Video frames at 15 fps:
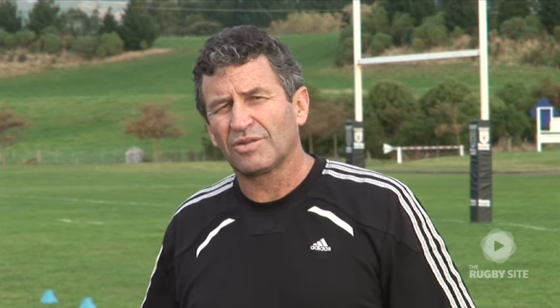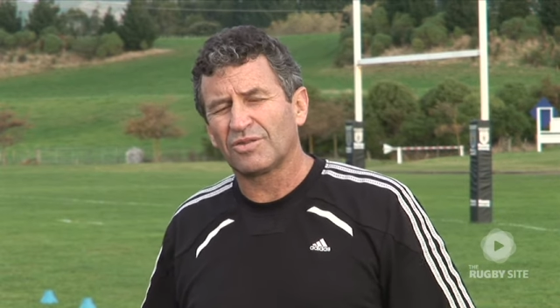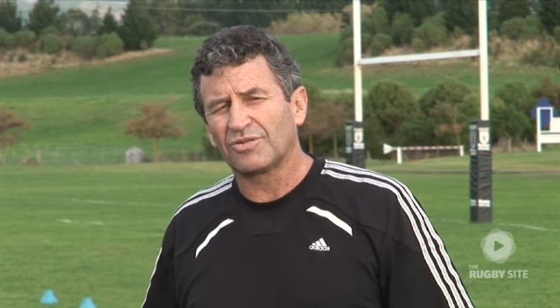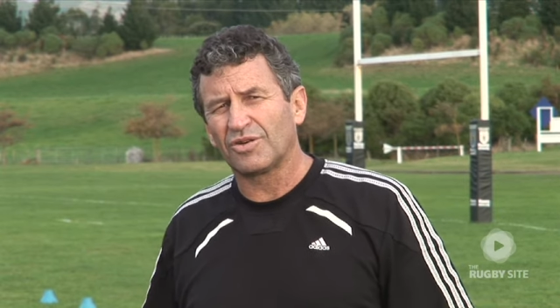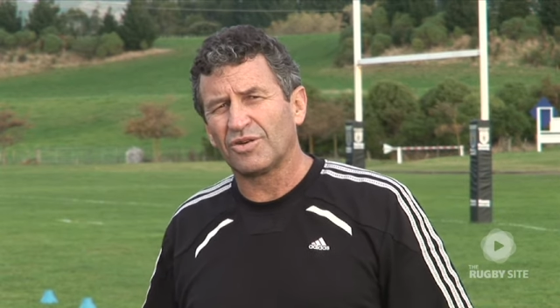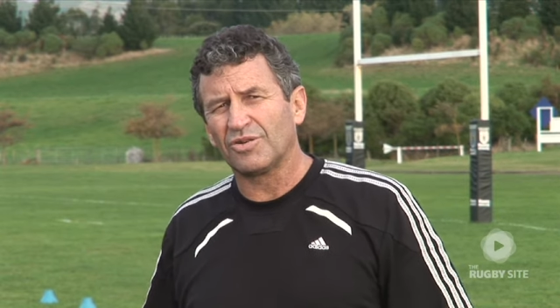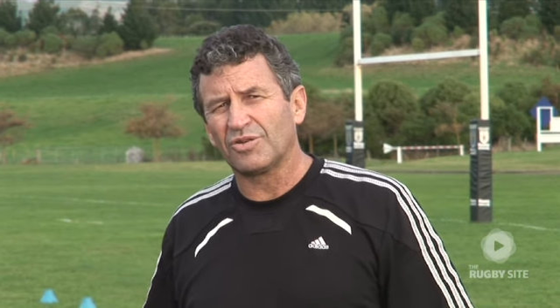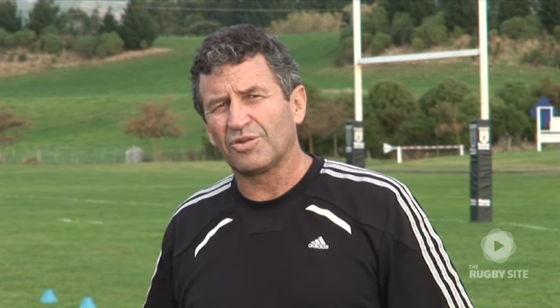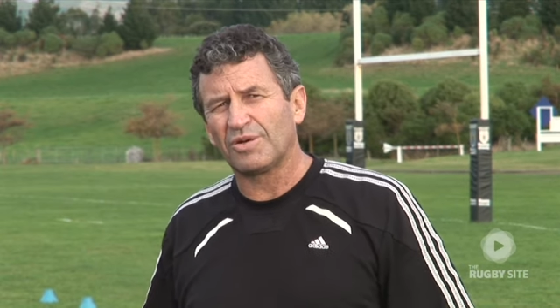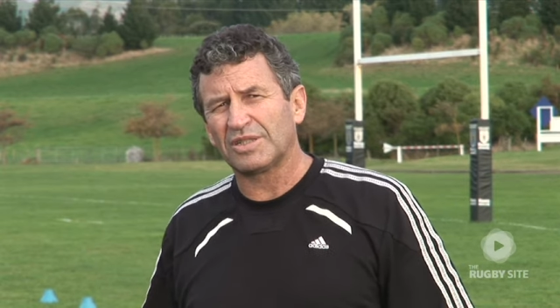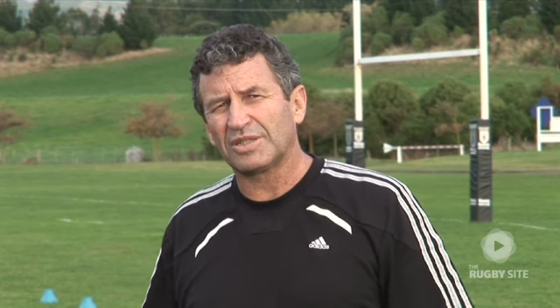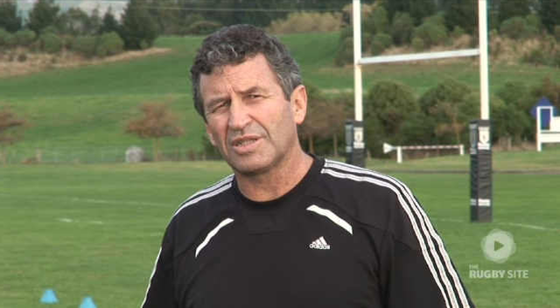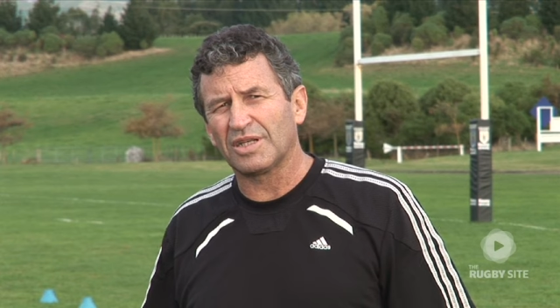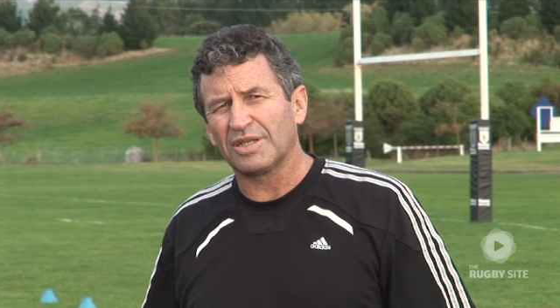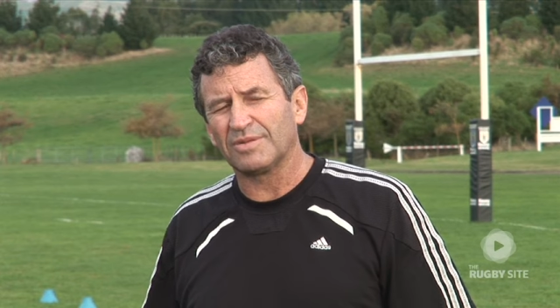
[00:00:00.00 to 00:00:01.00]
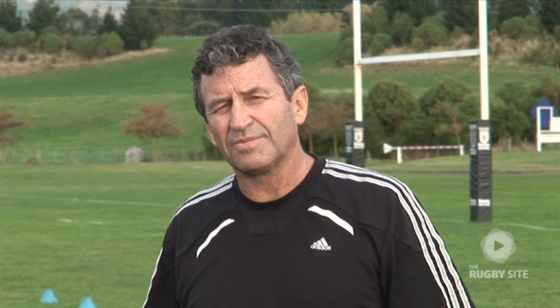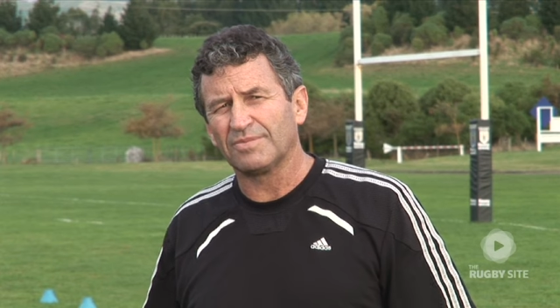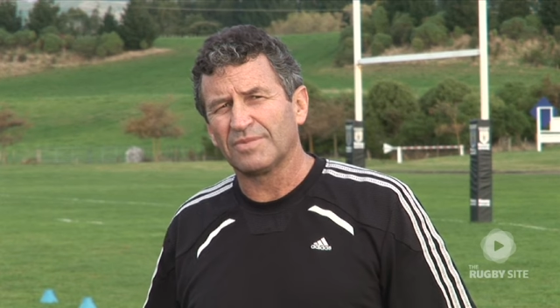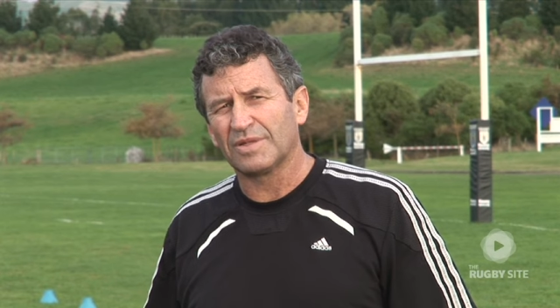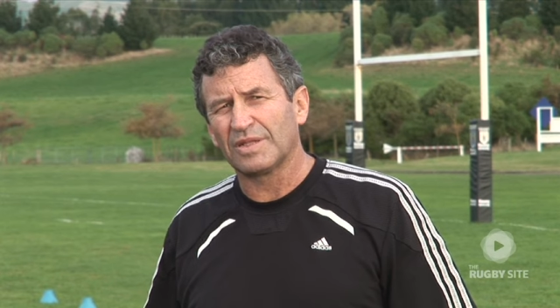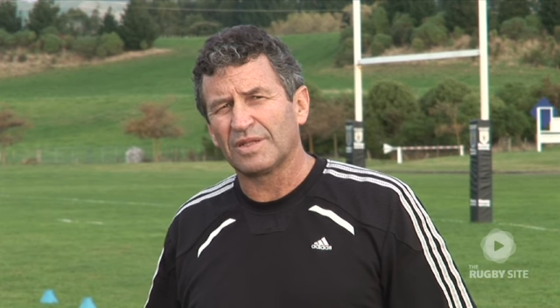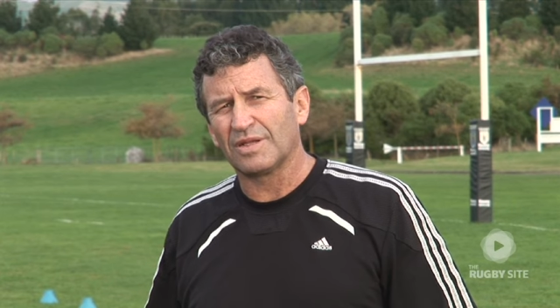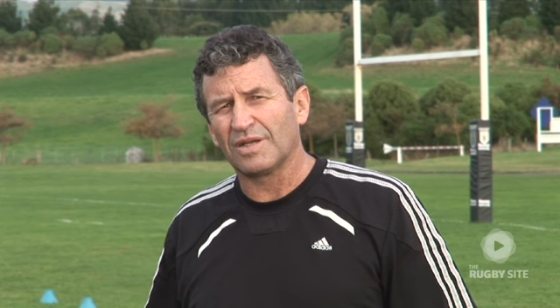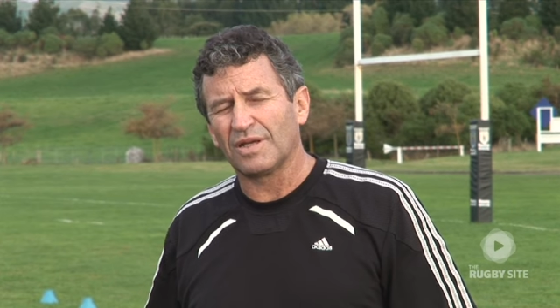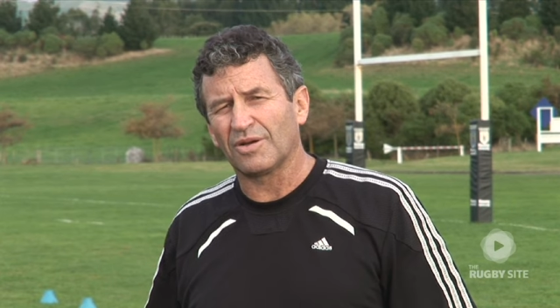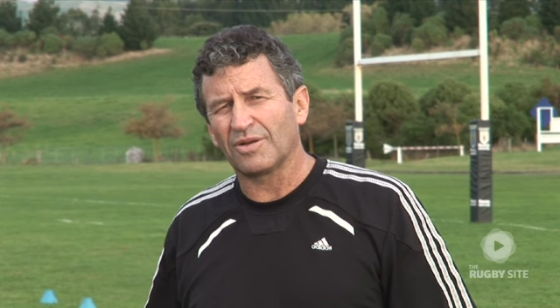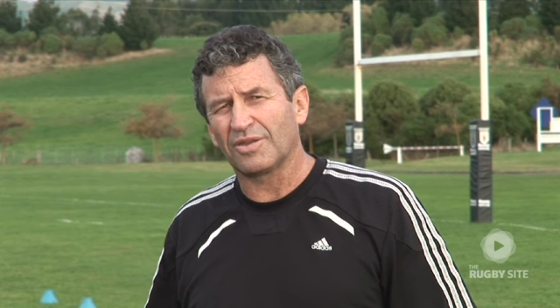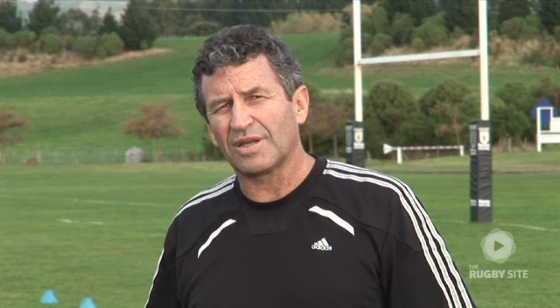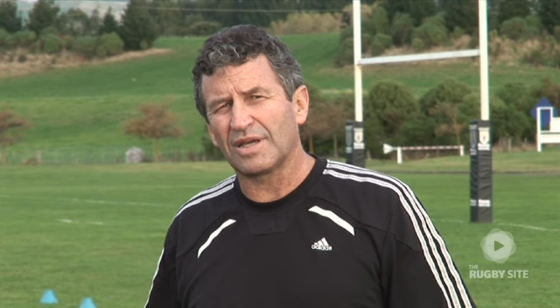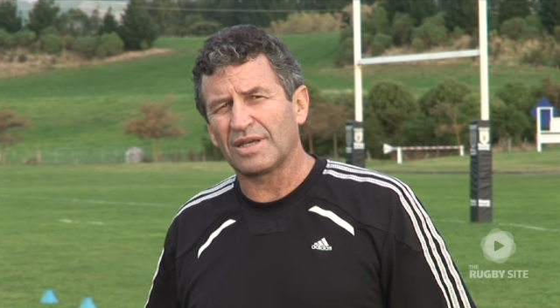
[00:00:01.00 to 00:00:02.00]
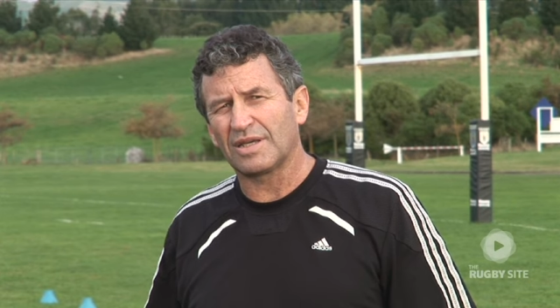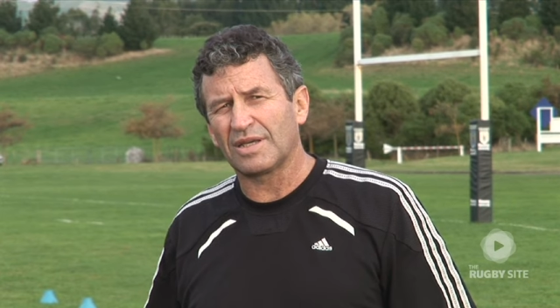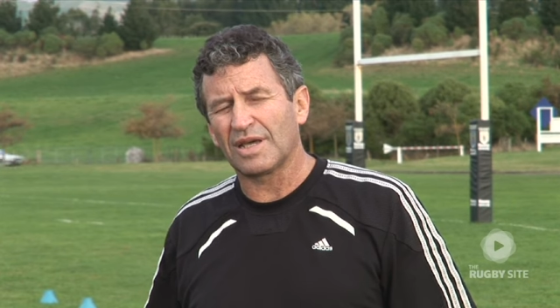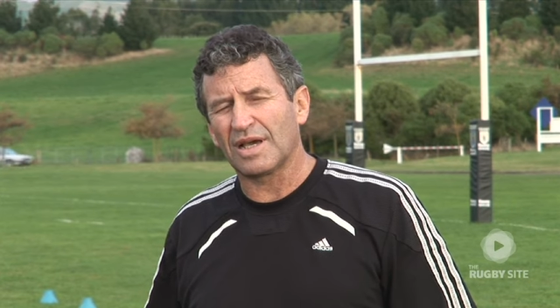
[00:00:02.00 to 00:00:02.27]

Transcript: through questioning. And I think